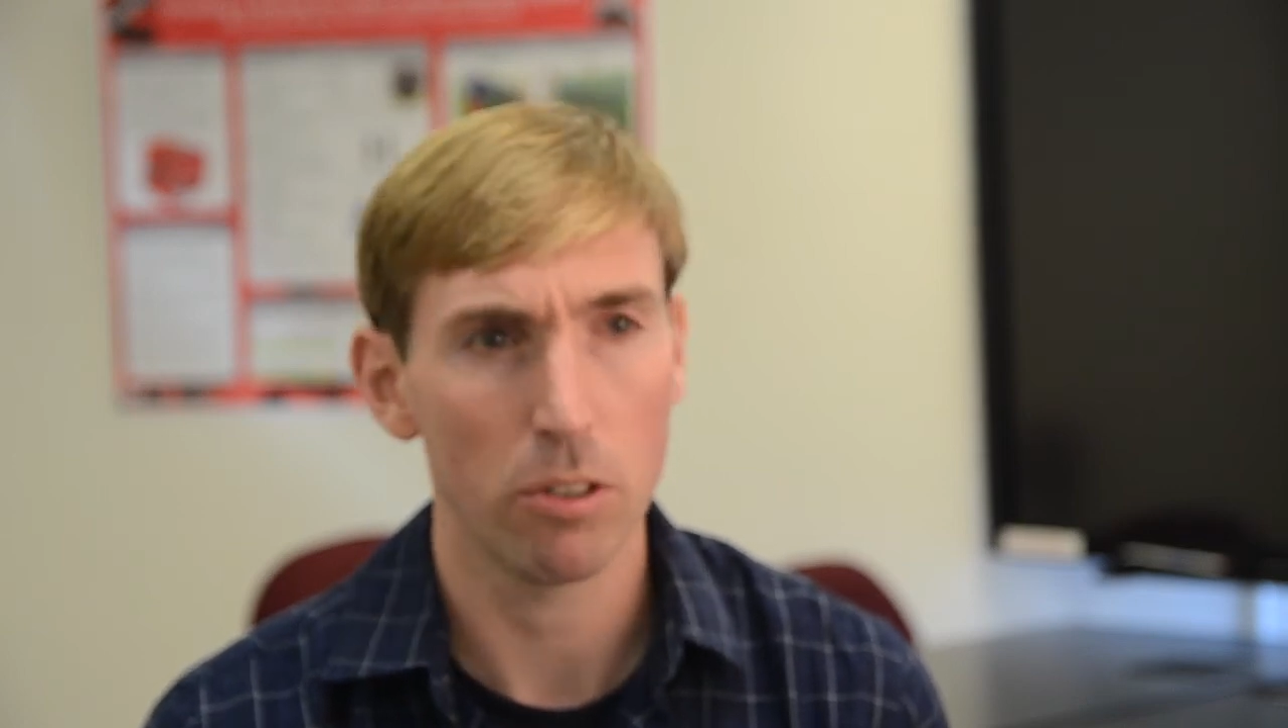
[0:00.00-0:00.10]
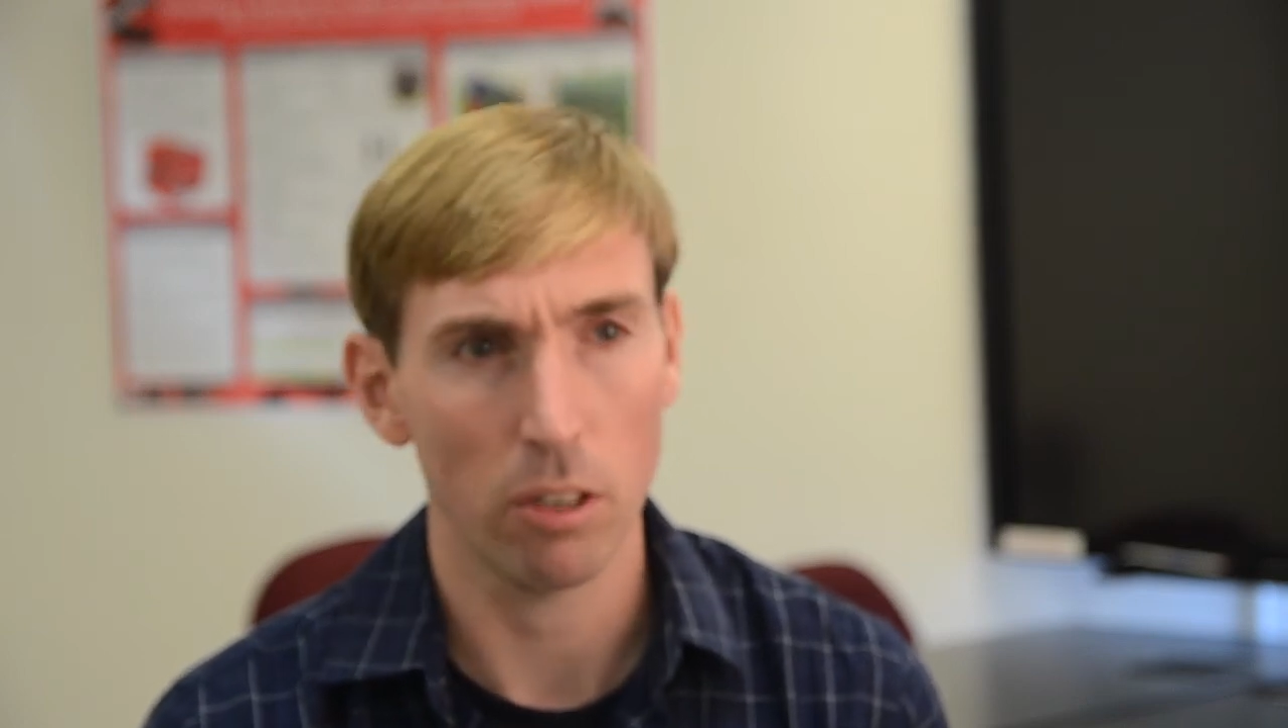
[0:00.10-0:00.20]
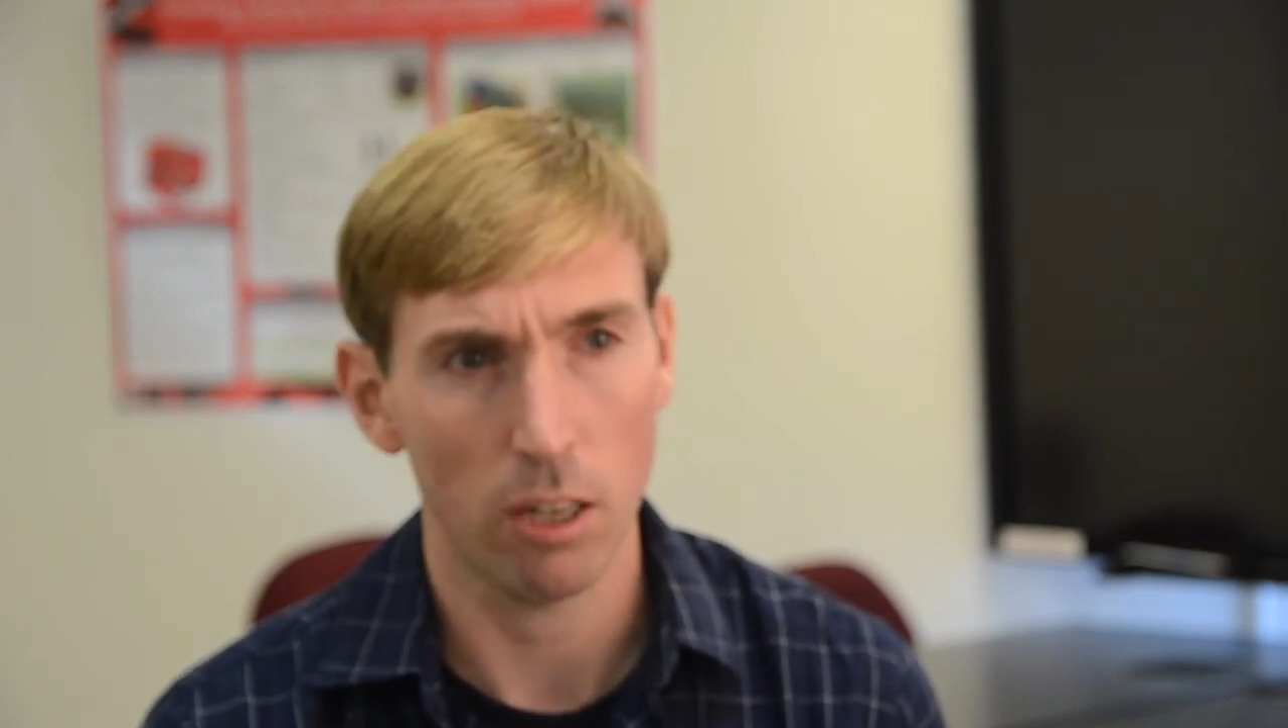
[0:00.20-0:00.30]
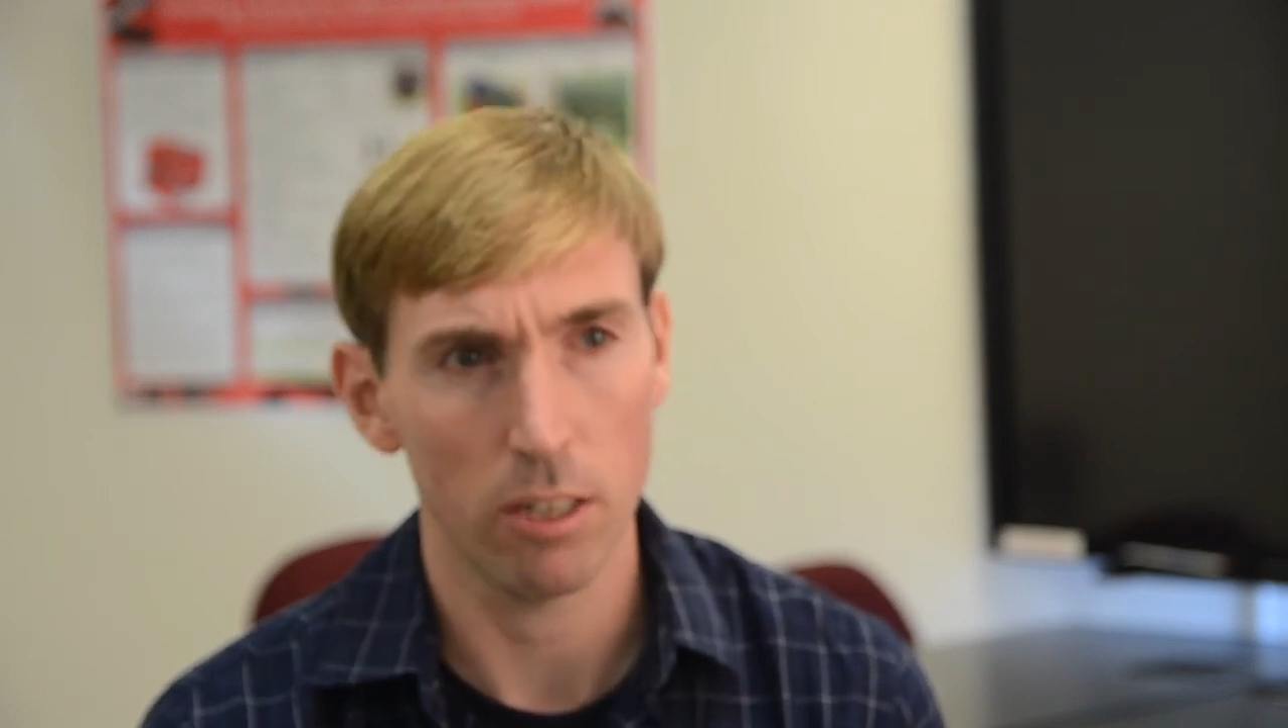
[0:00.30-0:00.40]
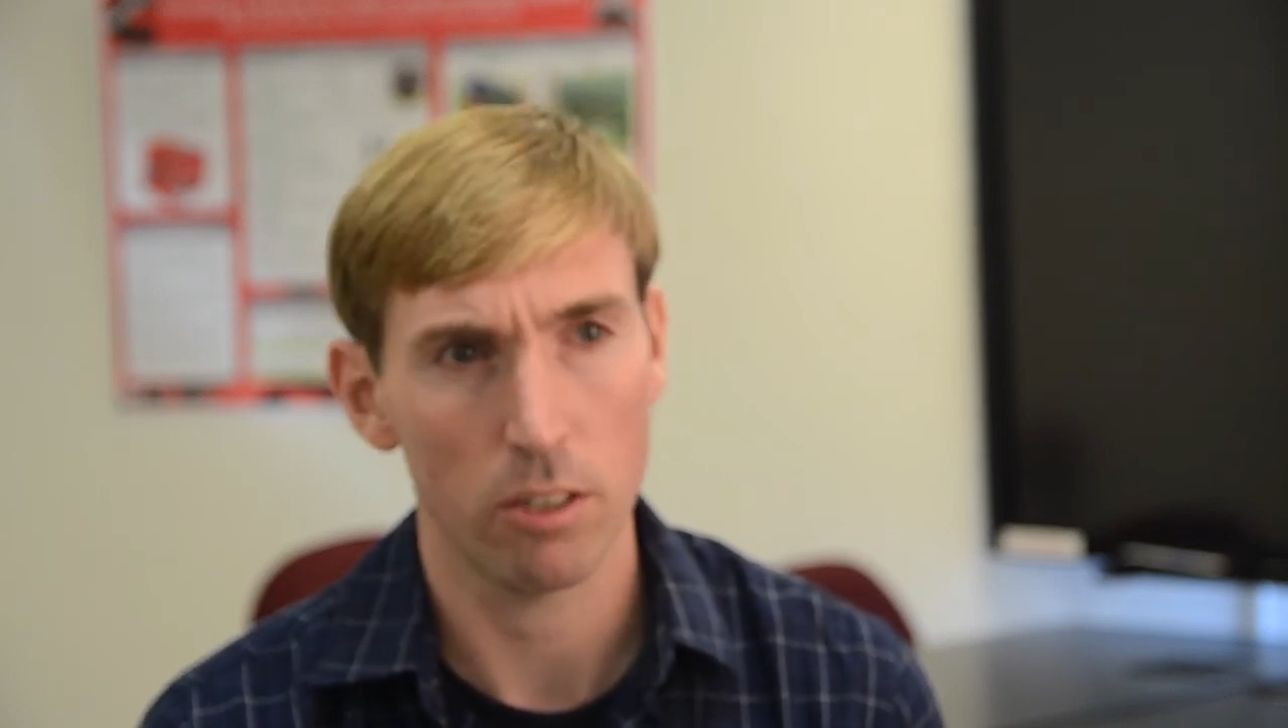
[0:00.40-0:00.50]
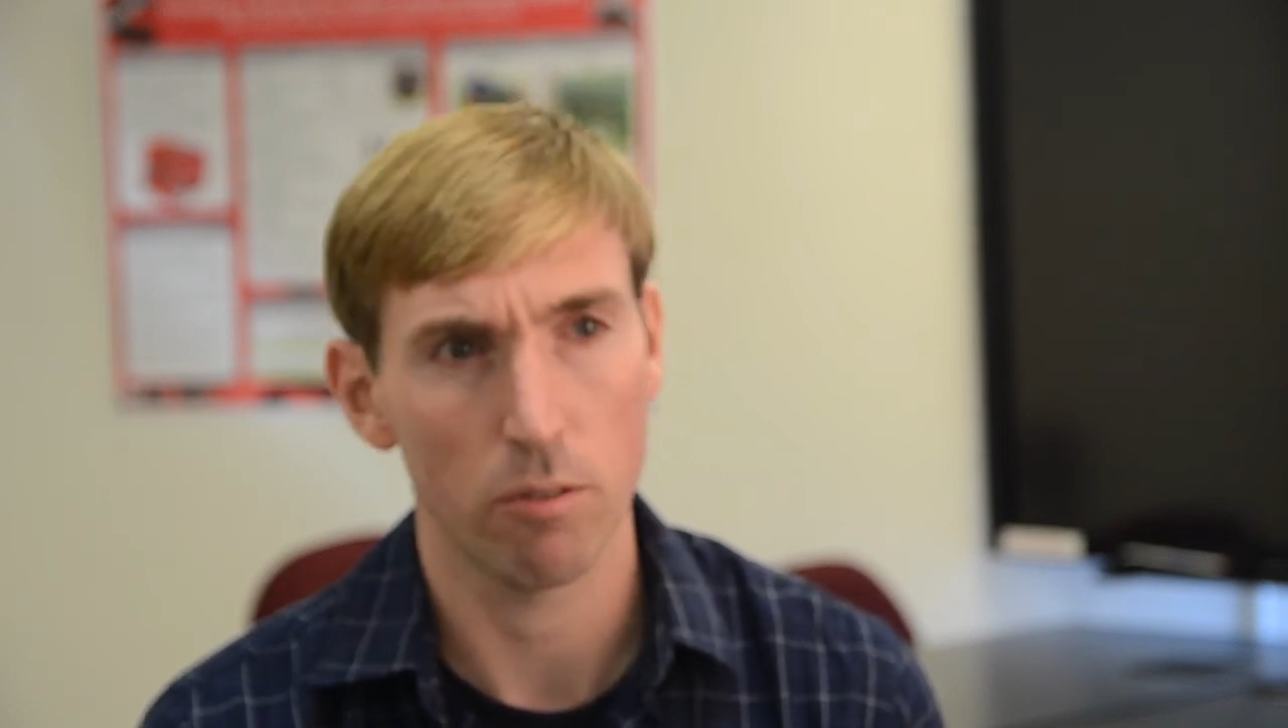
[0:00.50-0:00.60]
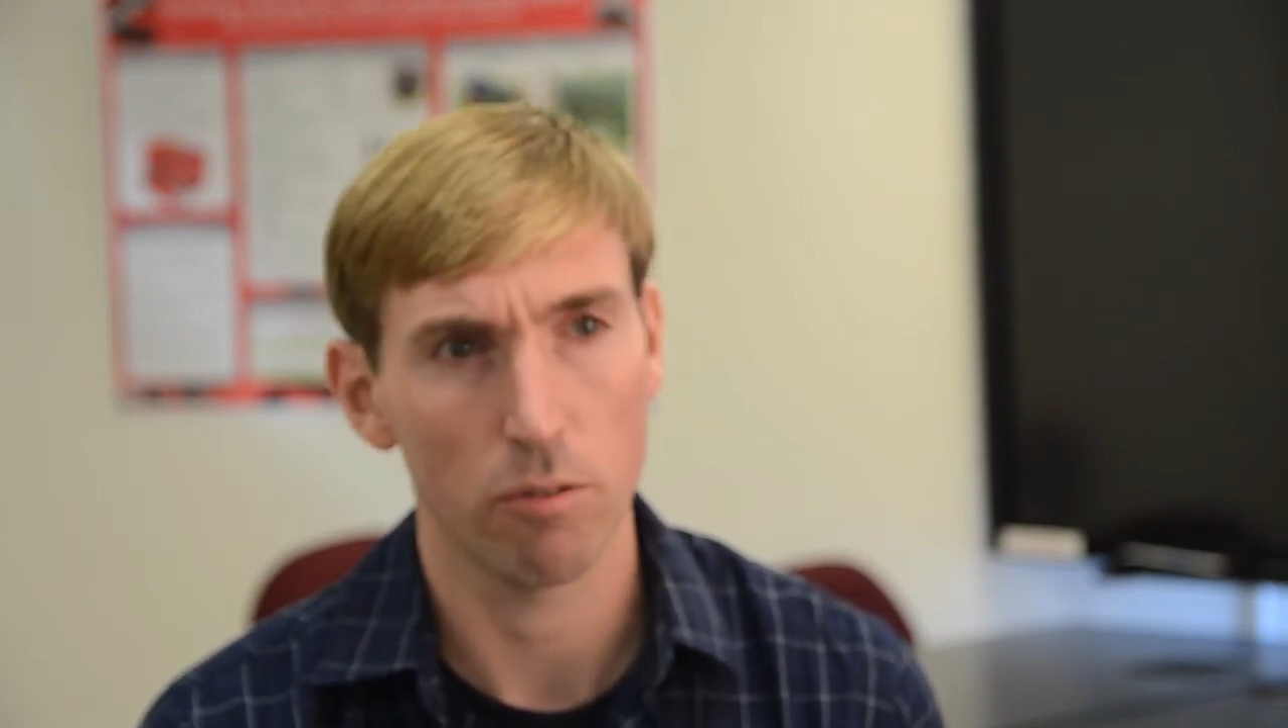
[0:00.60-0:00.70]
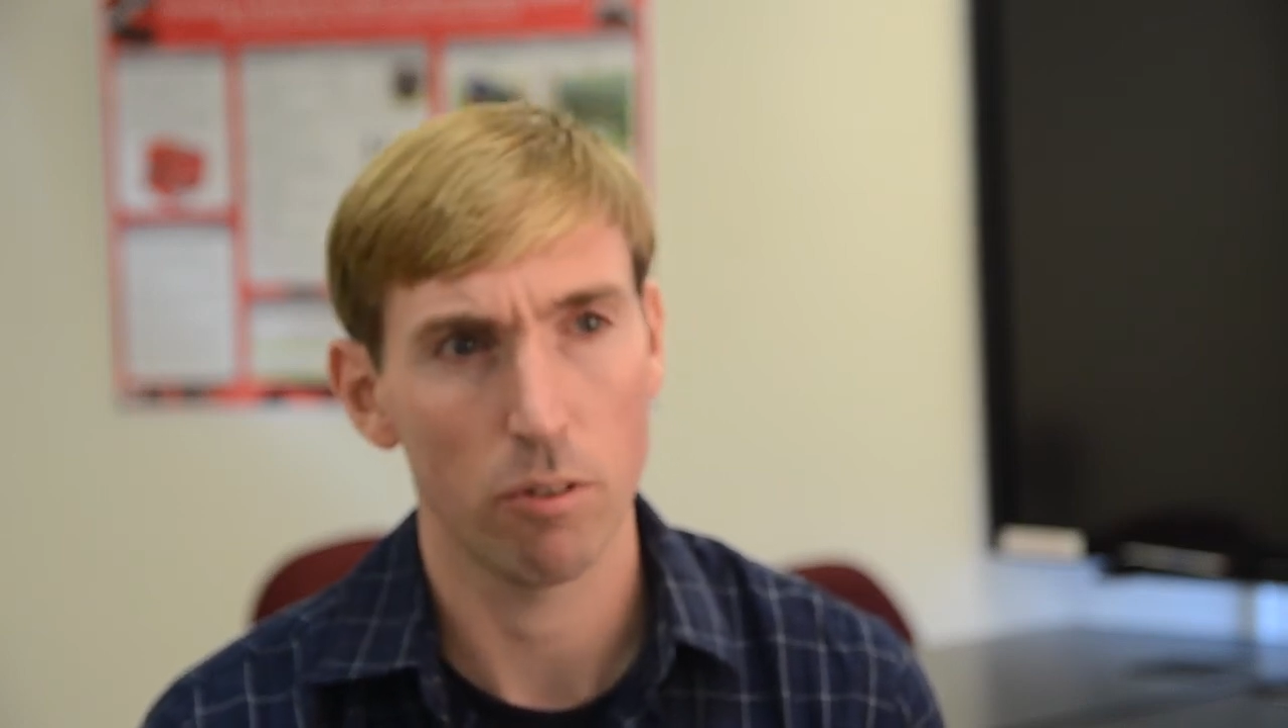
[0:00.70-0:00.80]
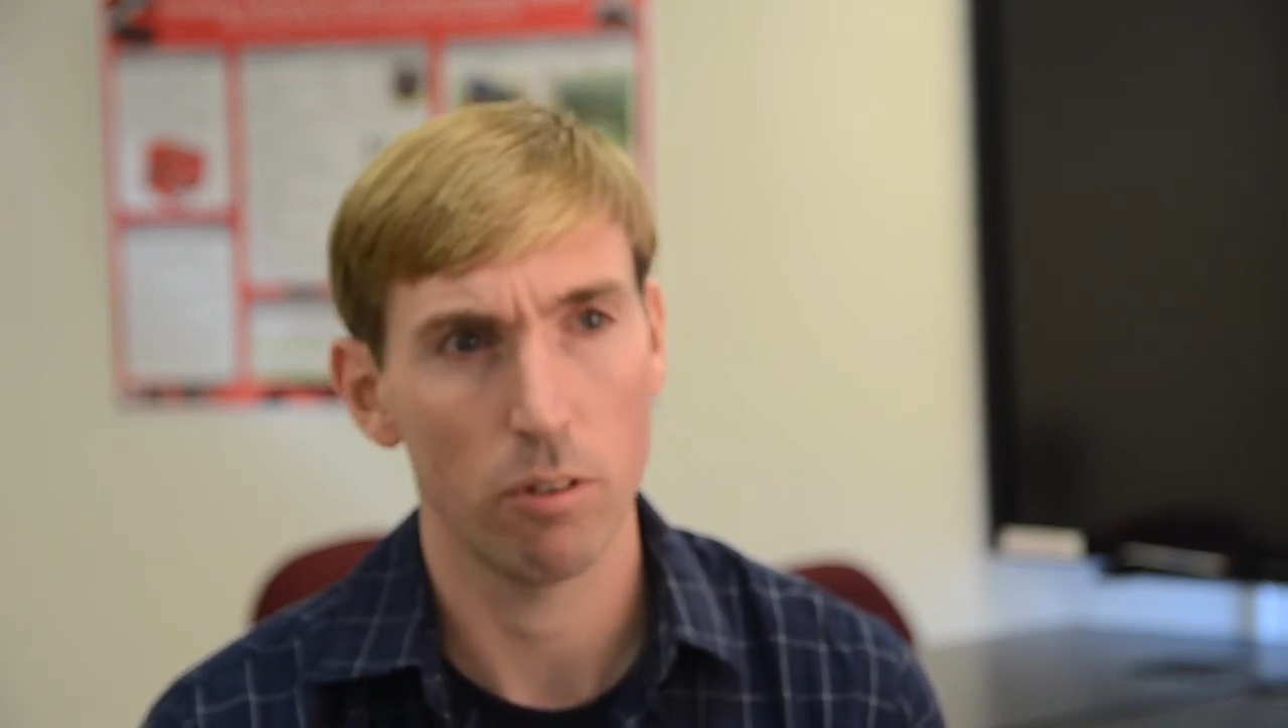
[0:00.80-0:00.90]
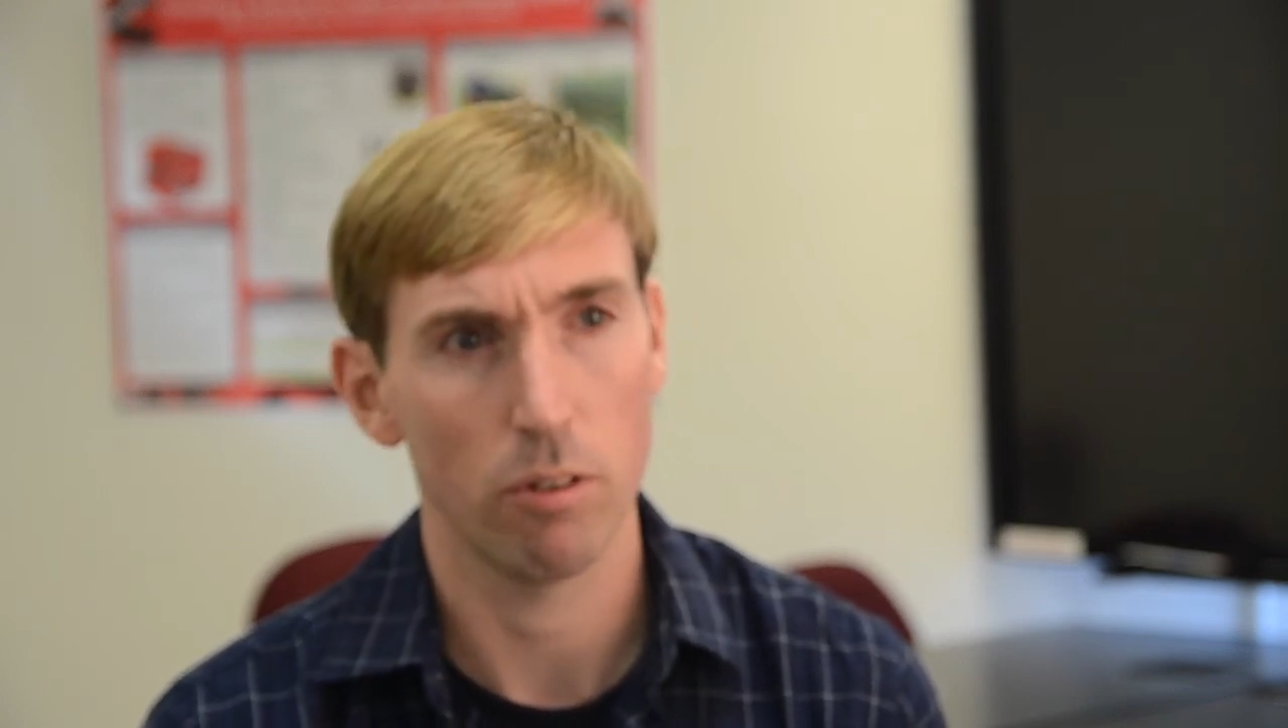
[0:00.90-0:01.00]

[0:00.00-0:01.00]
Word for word: to lots of